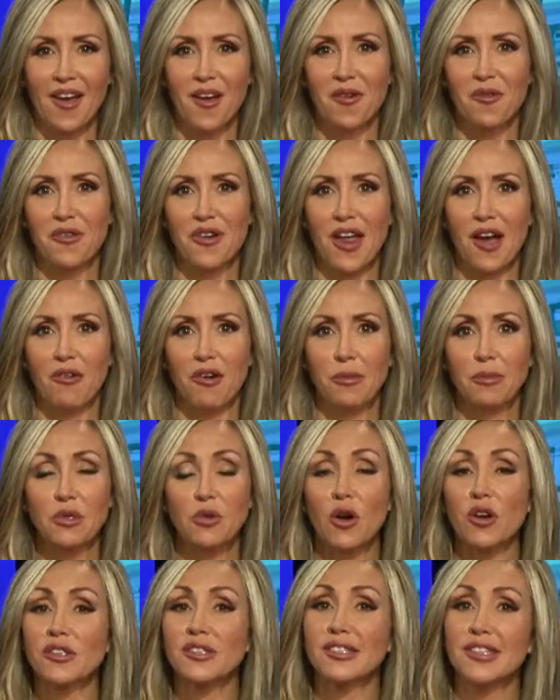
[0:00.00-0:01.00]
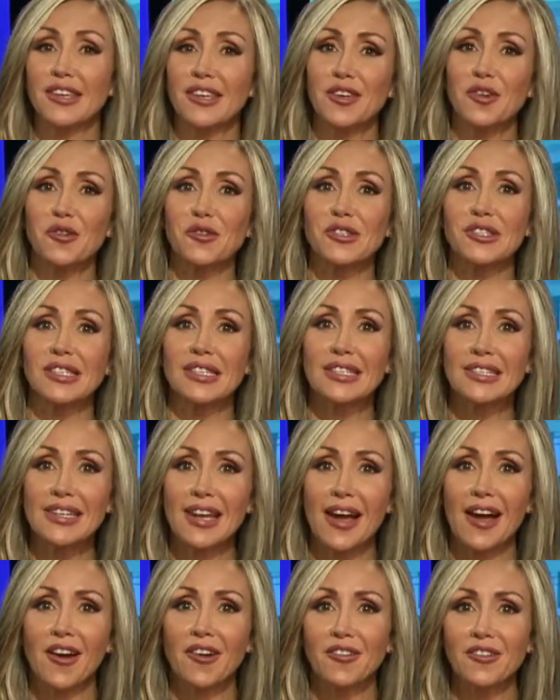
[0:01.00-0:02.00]
We're now up to our CEO Sit
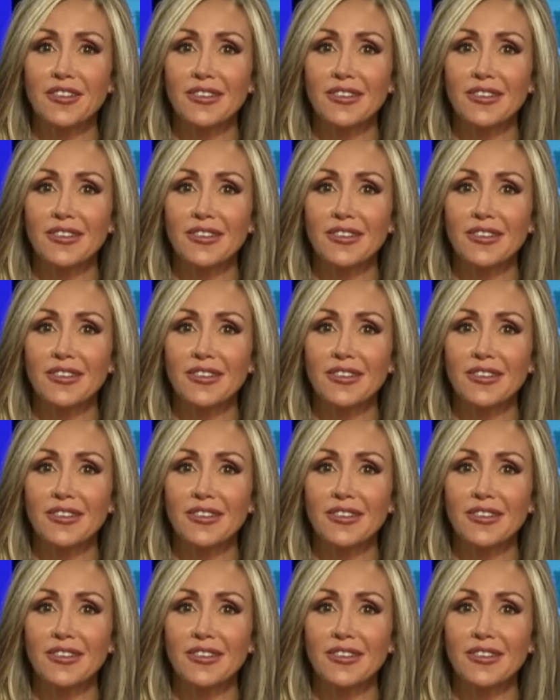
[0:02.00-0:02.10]
Down,